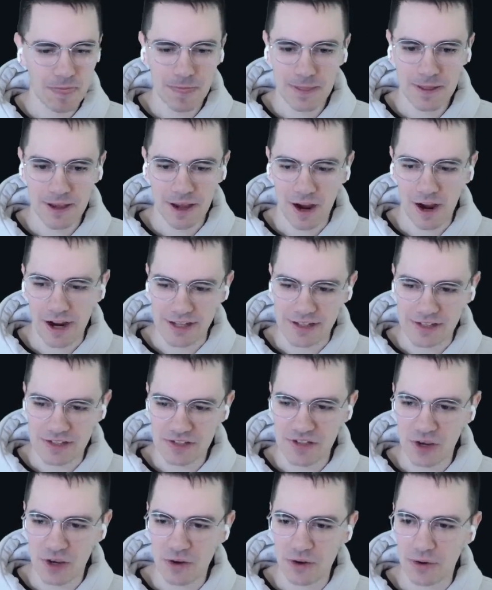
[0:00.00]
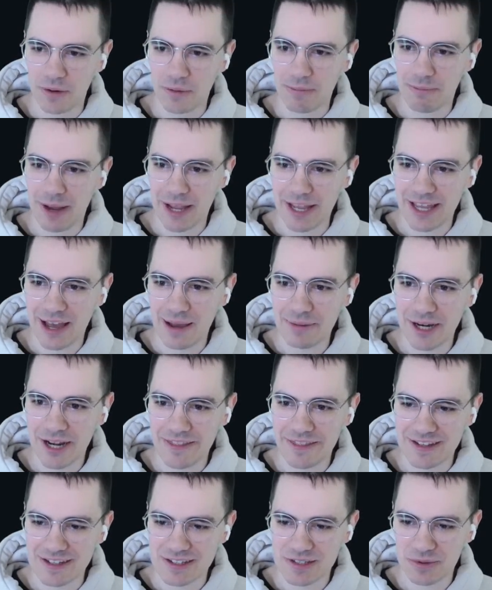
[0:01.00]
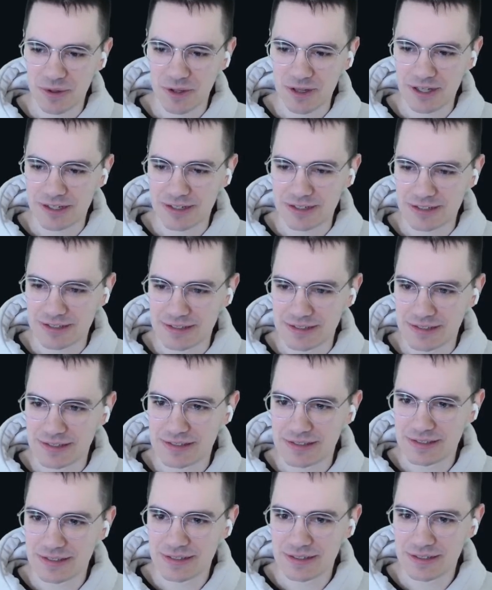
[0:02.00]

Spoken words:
right. So my comment on this was,